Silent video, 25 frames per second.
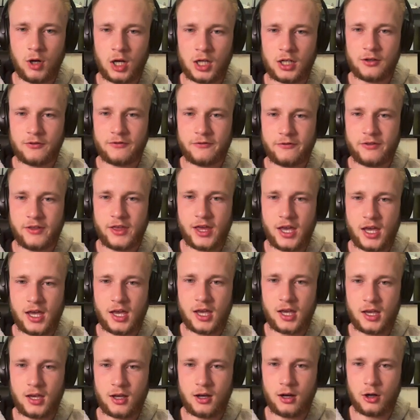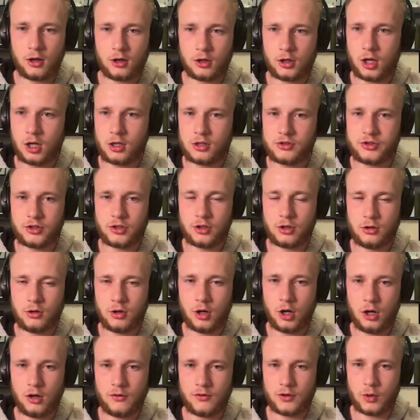if they are also
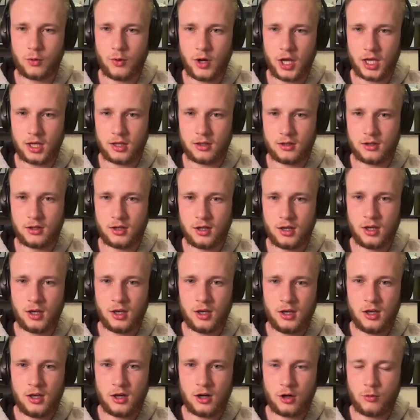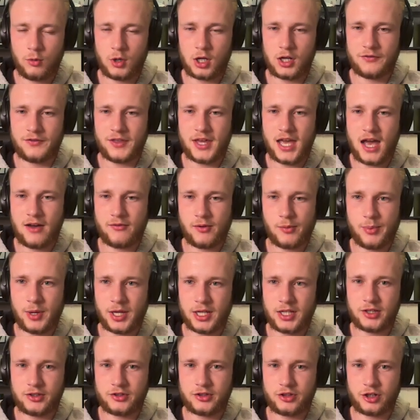overweight? Or what if they have a
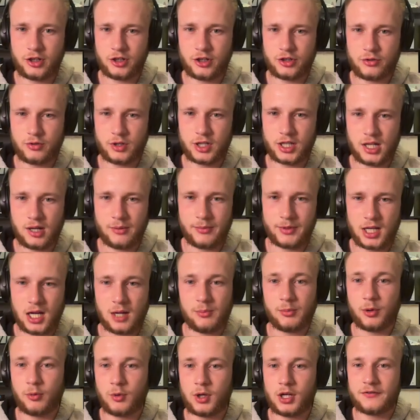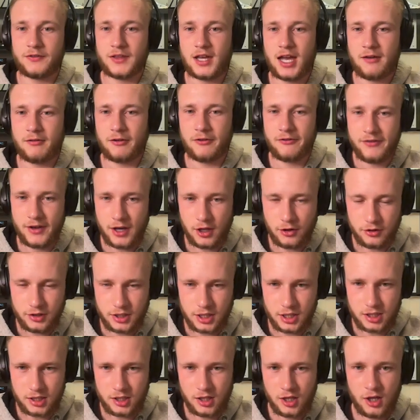pending surgery coming up? Or what if they have a
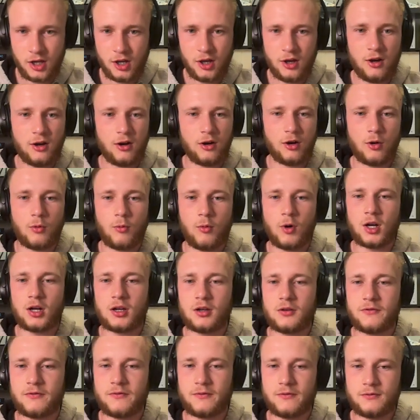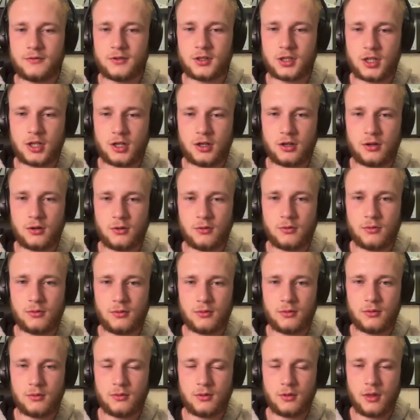felony? Or what if, you know,
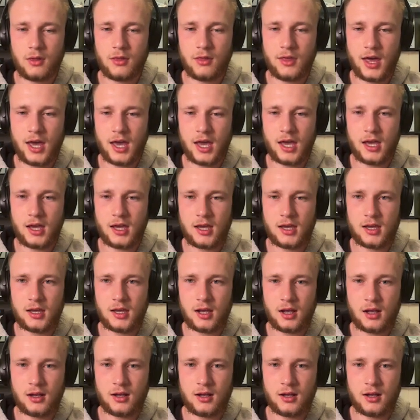they